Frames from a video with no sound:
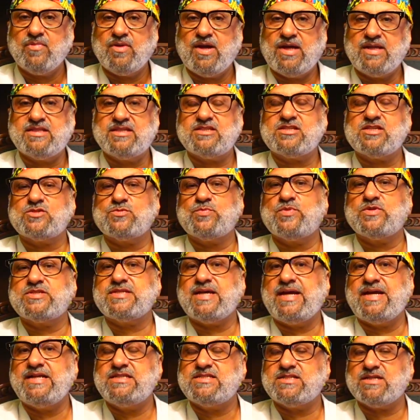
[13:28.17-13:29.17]
And this is
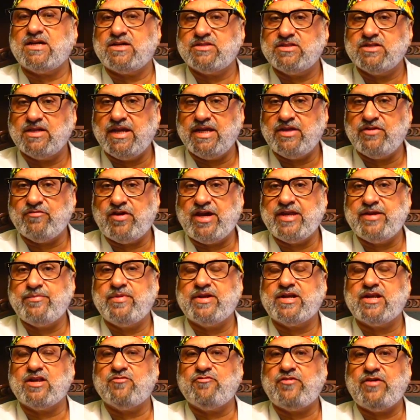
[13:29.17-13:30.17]
besides other
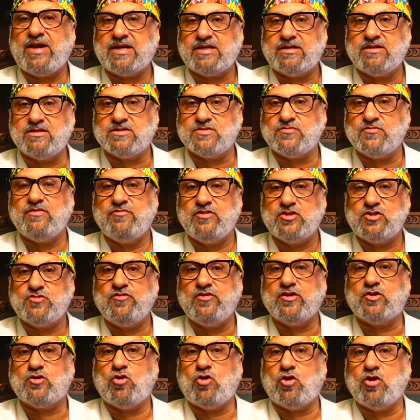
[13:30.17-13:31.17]
environmental factors, which
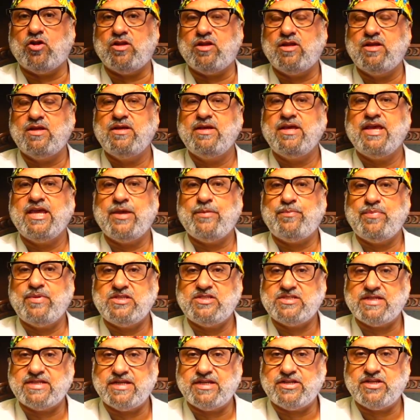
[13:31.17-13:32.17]
we call
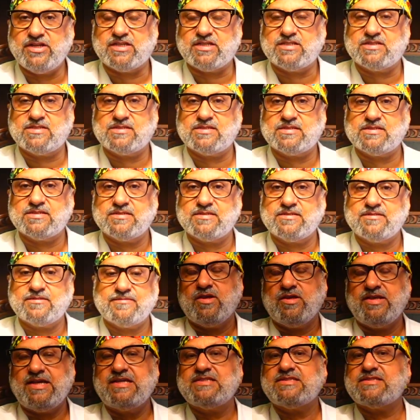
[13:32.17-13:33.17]
epigenetics.
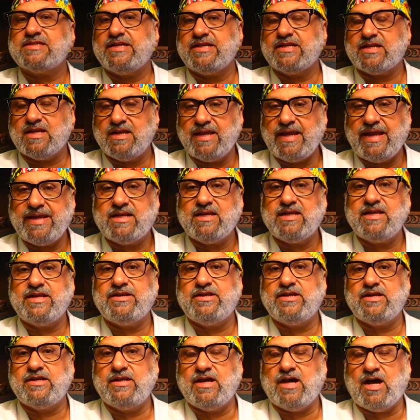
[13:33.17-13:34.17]
Yes, it likely
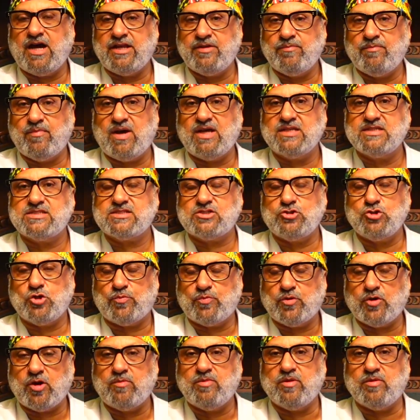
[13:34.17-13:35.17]
did unmask your
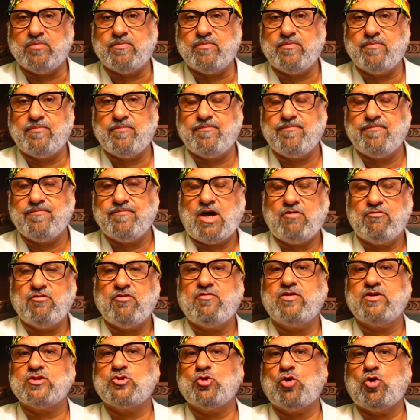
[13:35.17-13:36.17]
problem.
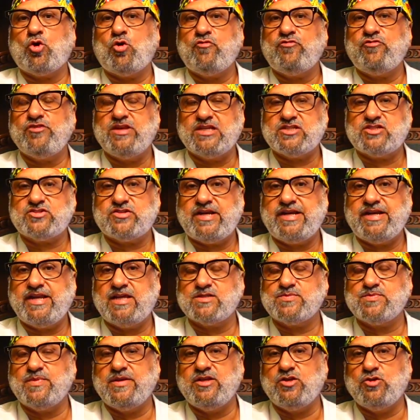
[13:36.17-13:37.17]
However, though finasteride
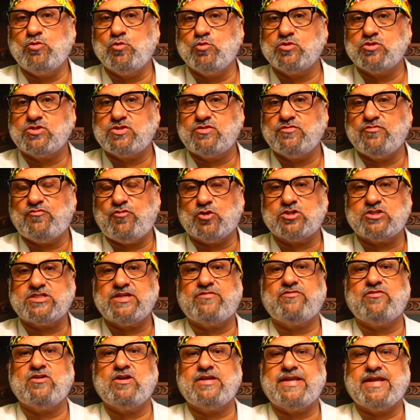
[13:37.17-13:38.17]
has been used for
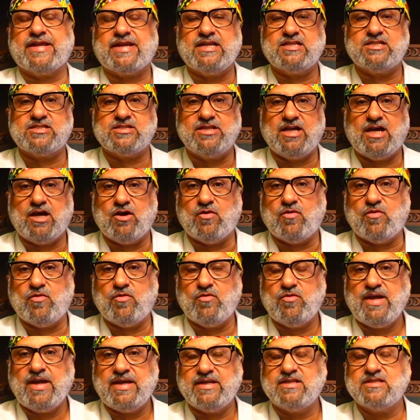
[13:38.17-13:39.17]
several decades now
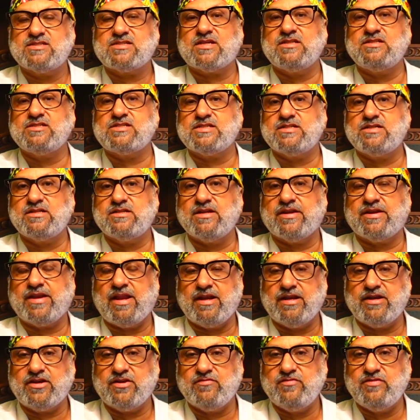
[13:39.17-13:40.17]
and is considered a
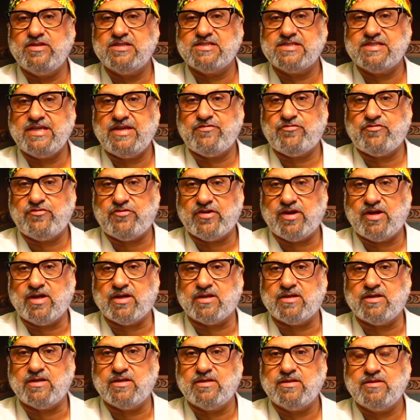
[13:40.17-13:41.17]
relatively safe
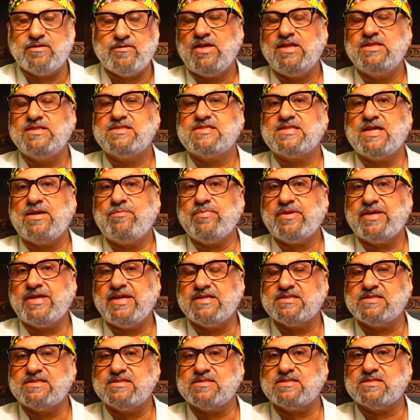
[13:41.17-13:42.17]
drug, in some
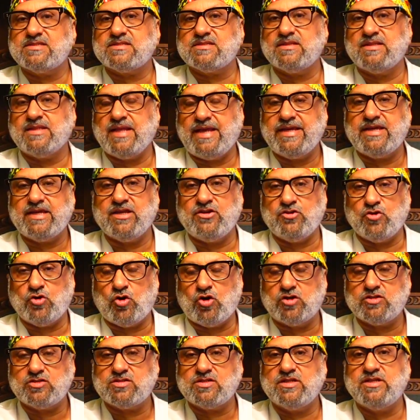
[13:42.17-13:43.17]
cases, like in
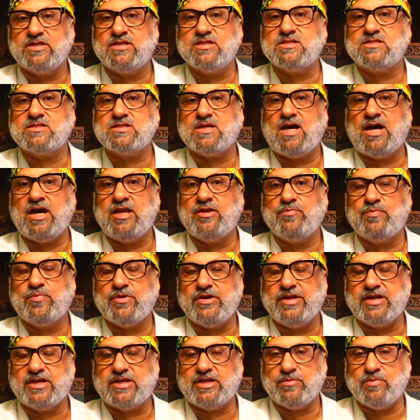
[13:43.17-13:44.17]
yours, it is
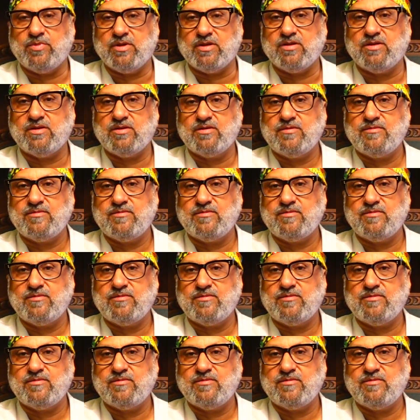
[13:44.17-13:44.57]
unpredictable.